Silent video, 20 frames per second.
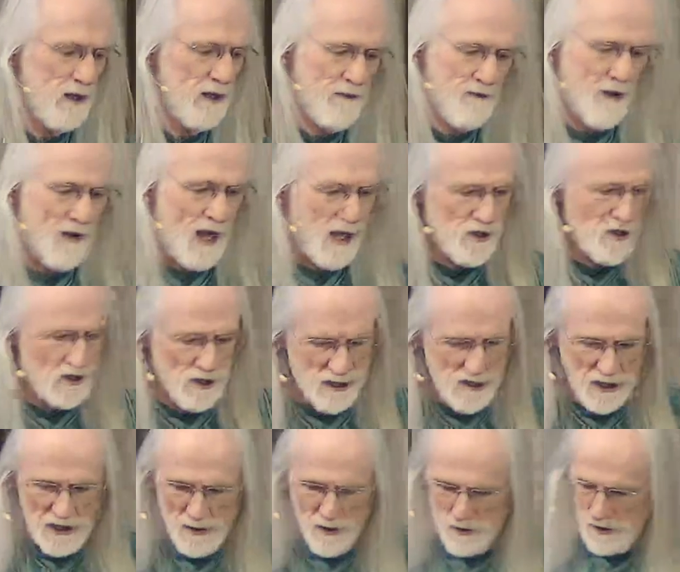fashion,
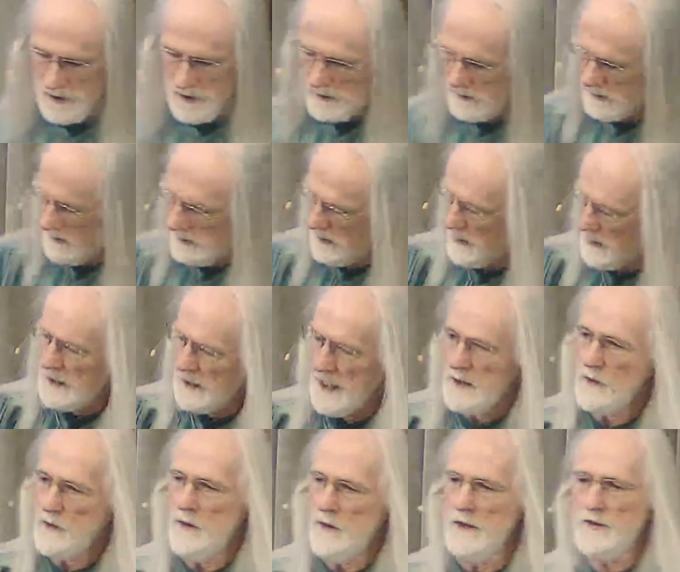he would
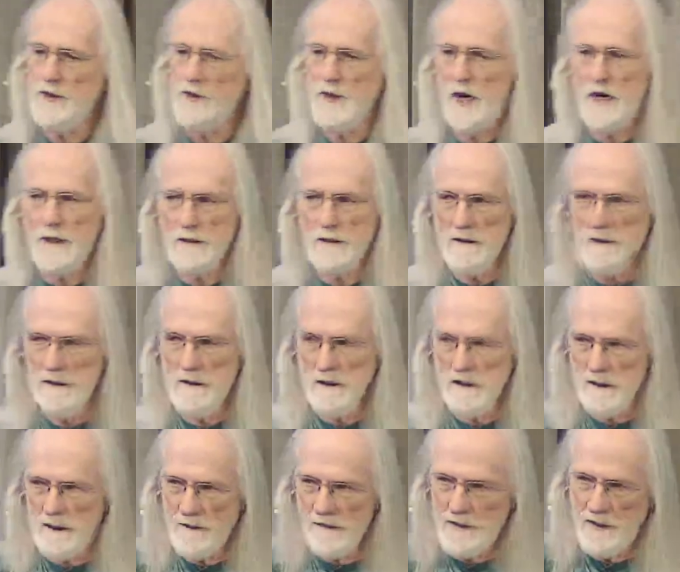take 1 shot,
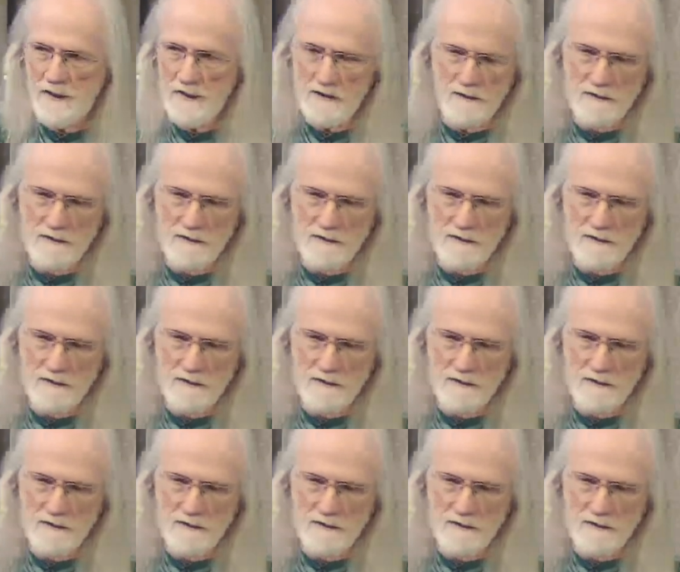lift it,